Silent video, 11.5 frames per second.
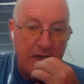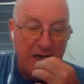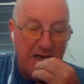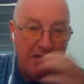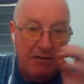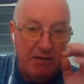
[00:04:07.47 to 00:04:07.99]

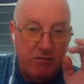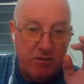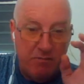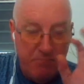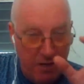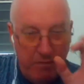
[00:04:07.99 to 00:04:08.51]
there is a
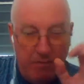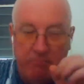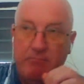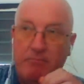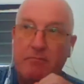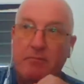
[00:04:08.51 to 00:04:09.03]

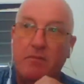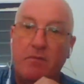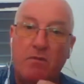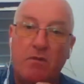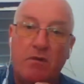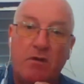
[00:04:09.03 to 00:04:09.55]
minimum
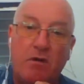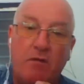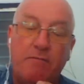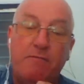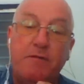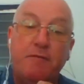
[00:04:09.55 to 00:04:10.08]
of
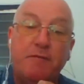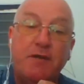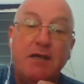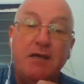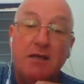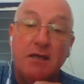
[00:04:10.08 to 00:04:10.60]

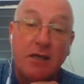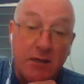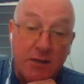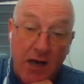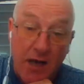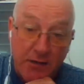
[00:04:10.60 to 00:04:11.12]
50
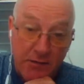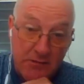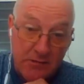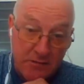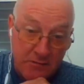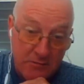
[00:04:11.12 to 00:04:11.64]
gigatons